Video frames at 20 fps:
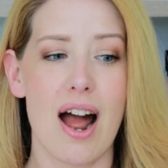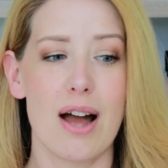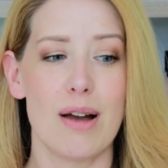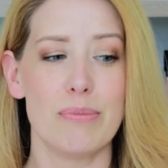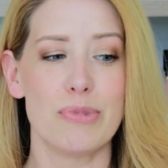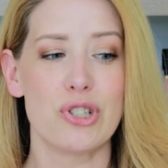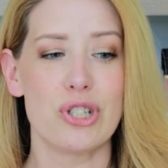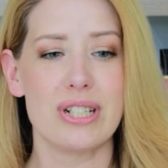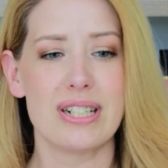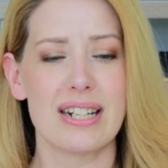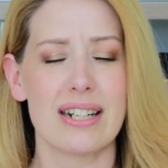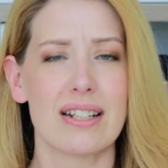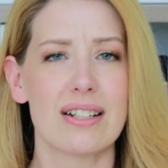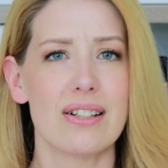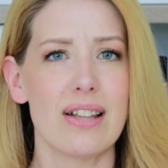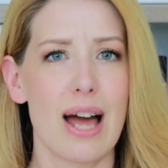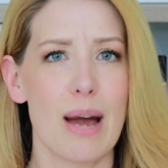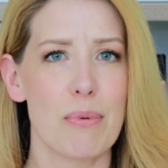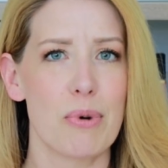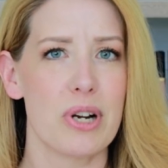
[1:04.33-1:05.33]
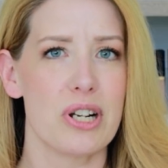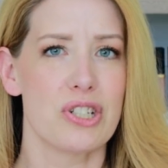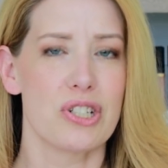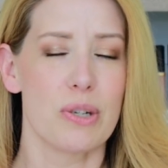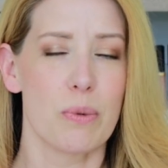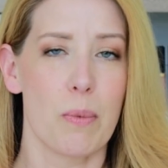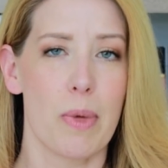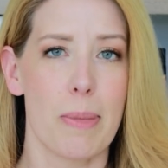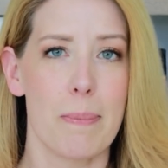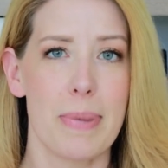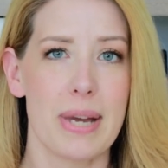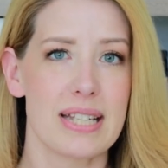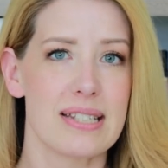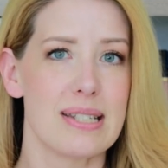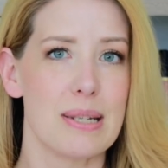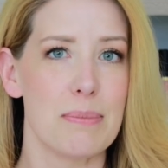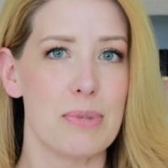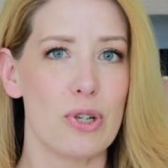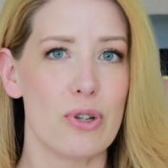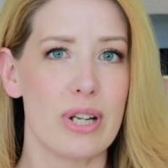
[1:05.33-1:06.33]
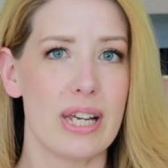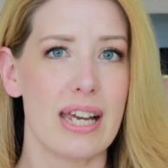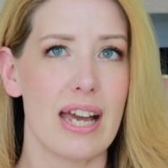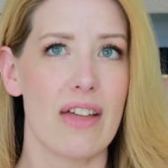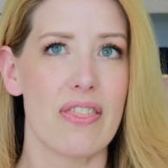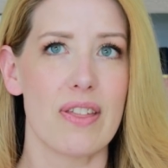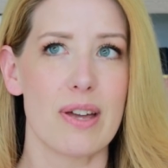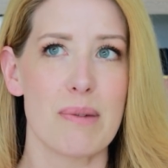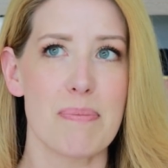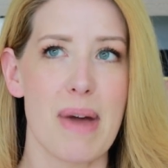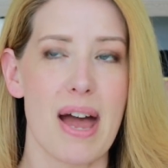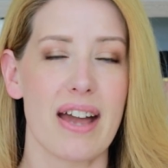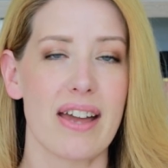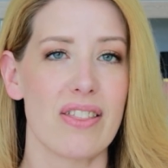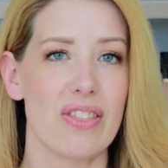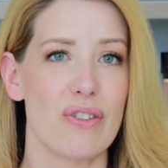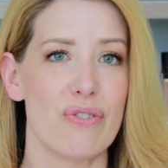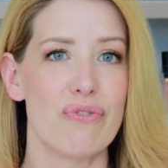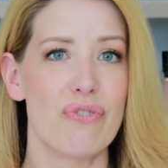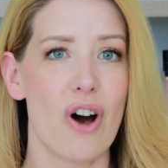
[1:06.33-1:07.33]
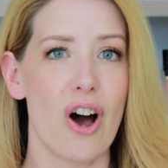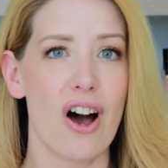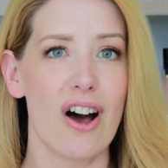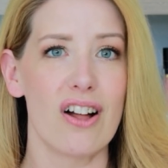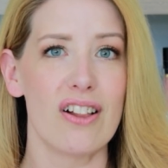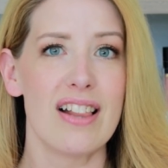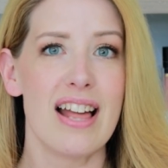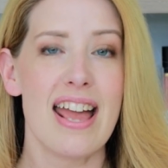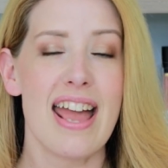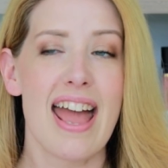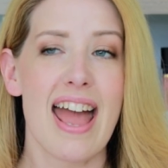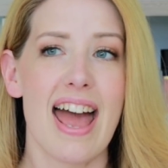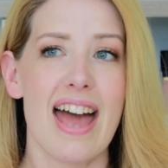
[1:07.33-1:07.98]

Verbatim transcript: um, she did a collaboration with Pixi Beauty, I think back in the fall.